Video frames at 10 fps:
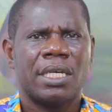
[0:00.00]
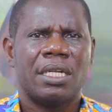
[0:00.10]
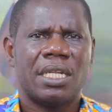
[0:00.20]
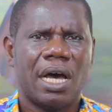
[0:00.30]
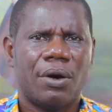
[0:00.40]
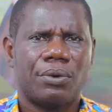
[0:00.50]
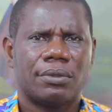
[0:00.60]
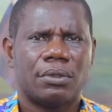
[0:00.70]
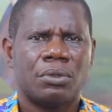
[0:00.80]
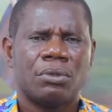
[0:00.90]

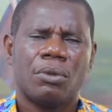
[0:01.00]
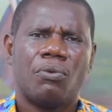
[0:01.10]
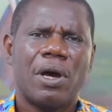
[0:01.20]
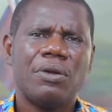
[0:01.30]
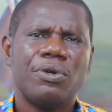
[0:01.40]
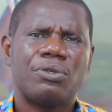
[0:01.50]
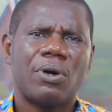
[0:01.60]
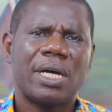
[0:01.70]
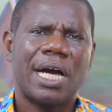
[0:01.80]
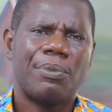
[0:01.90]
Now, when we talk